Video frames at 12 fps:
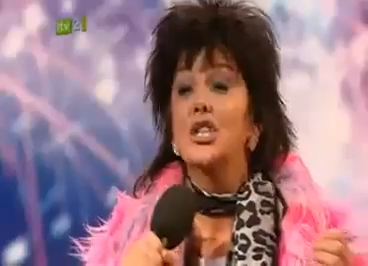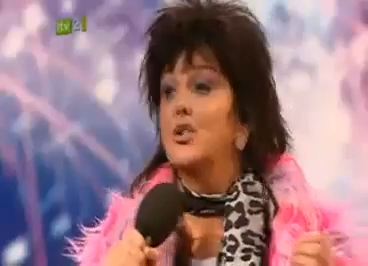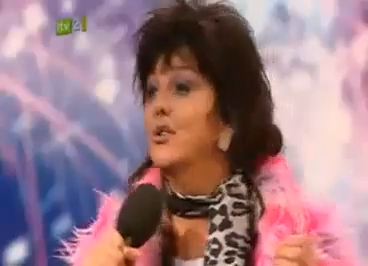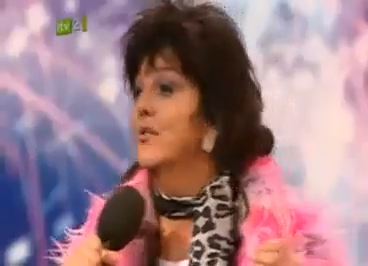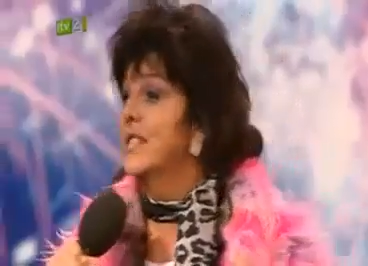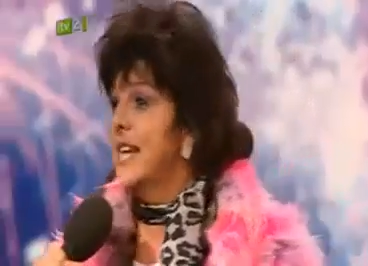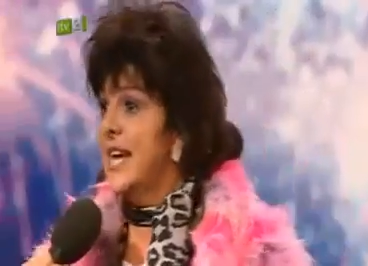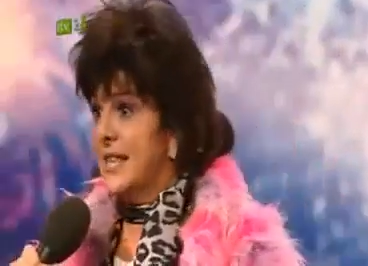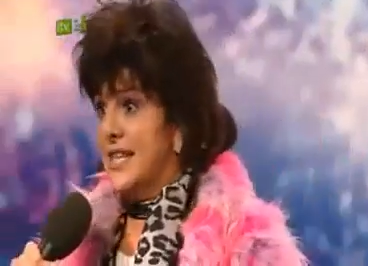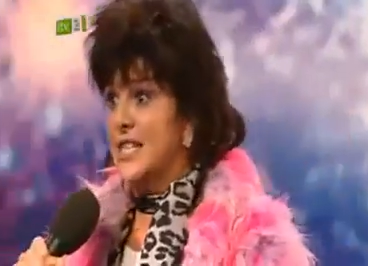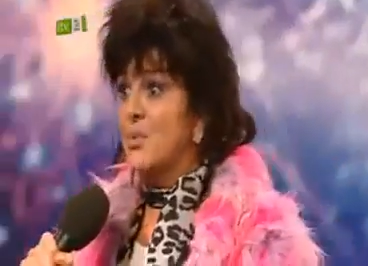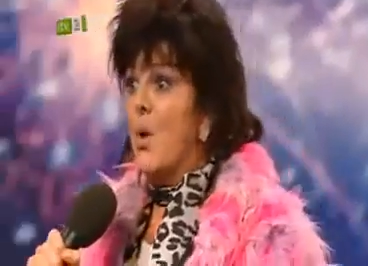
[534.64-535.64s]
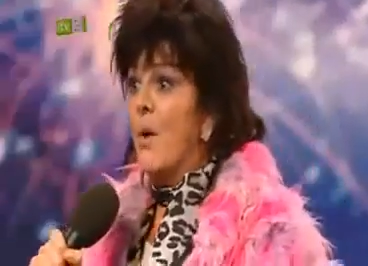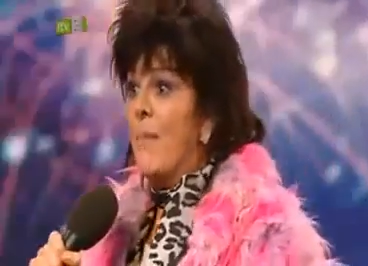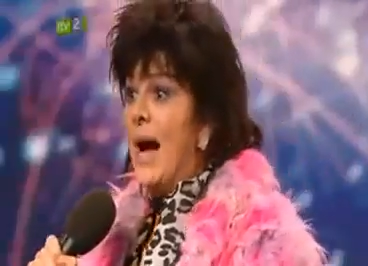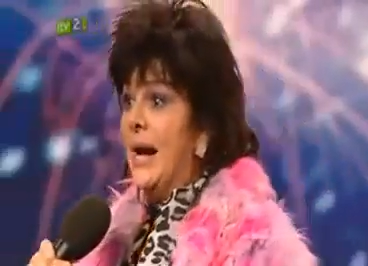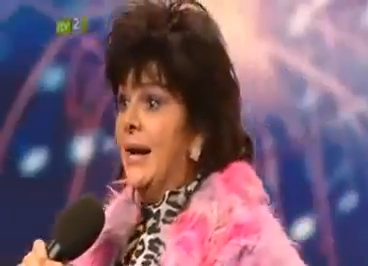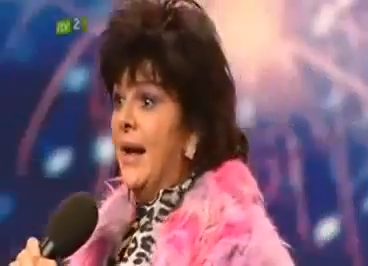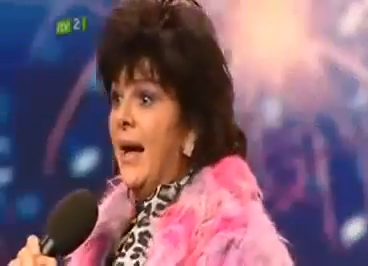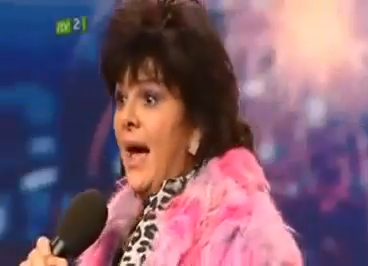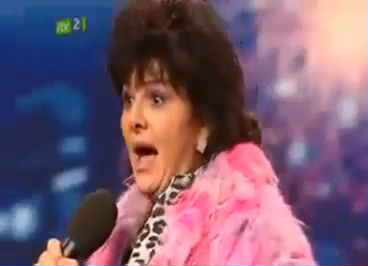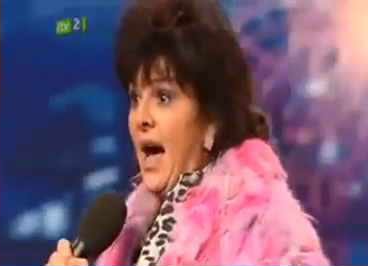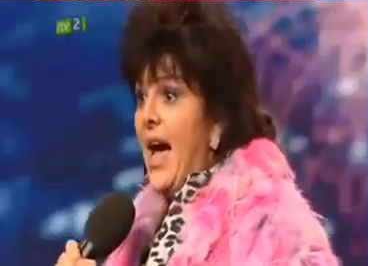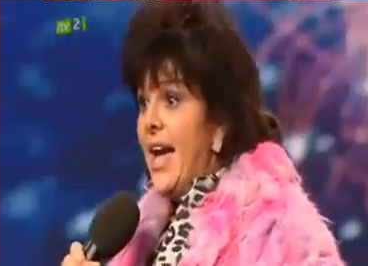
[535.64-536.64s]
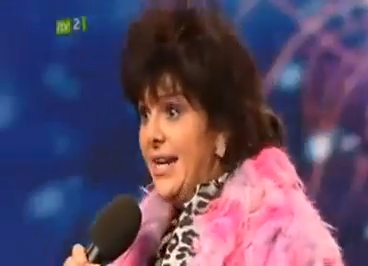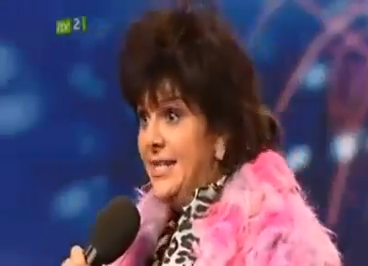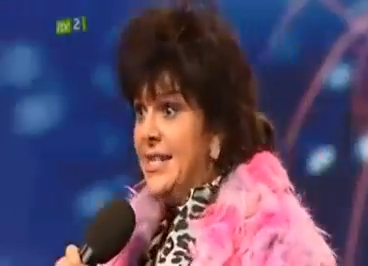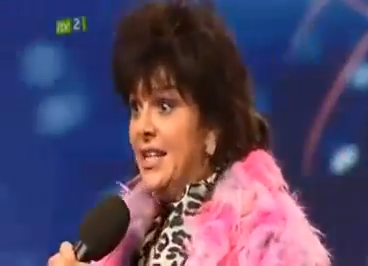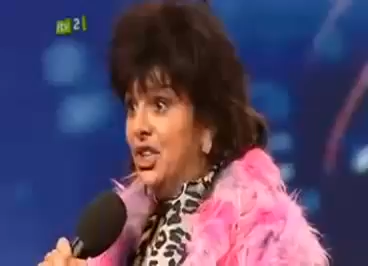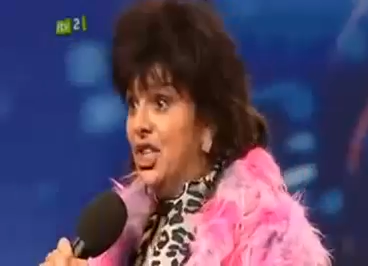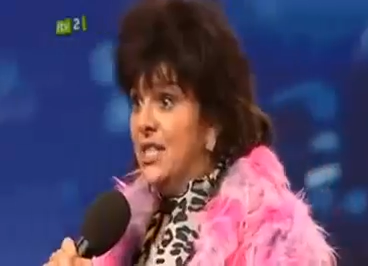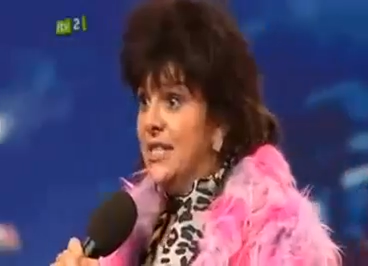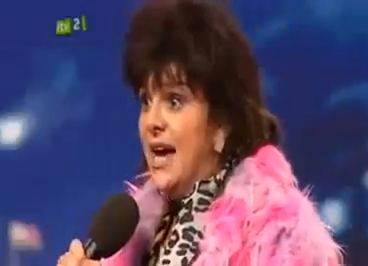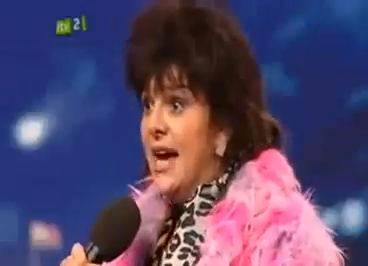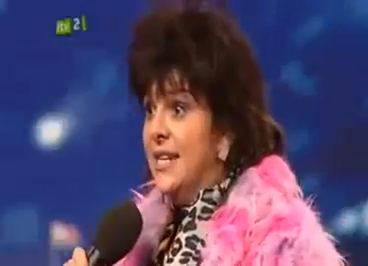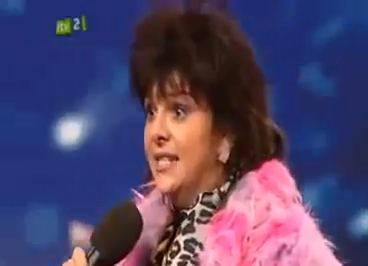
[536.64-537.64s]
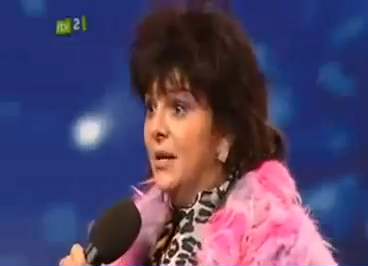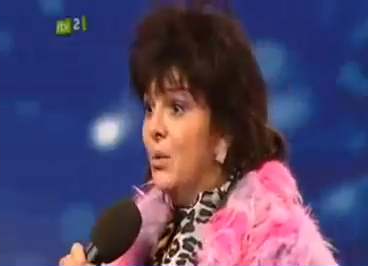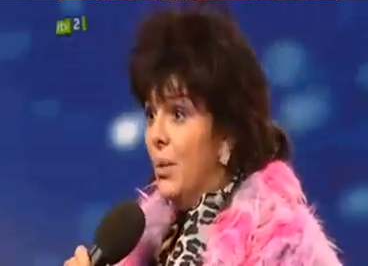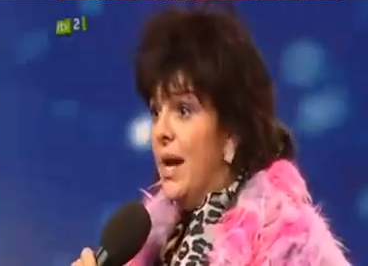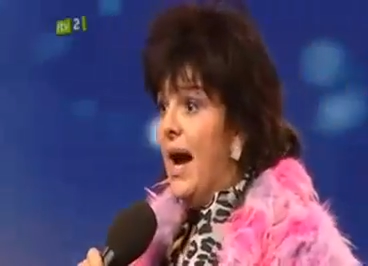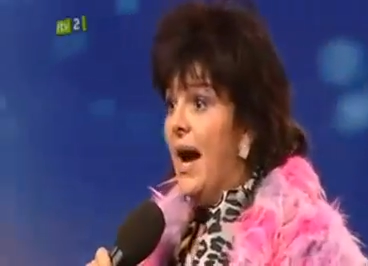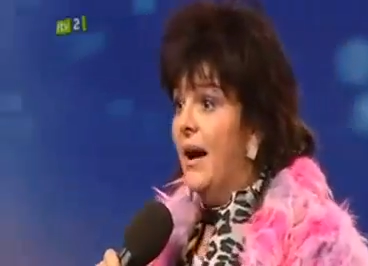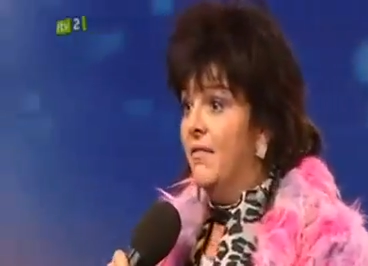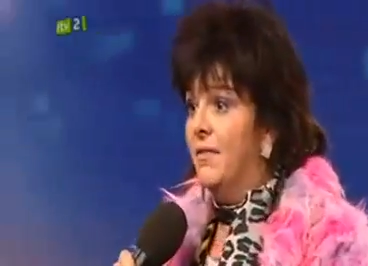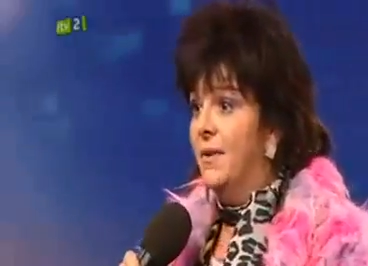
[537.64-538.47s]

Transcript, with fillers: do you take this woman? Eight ushers said, we have.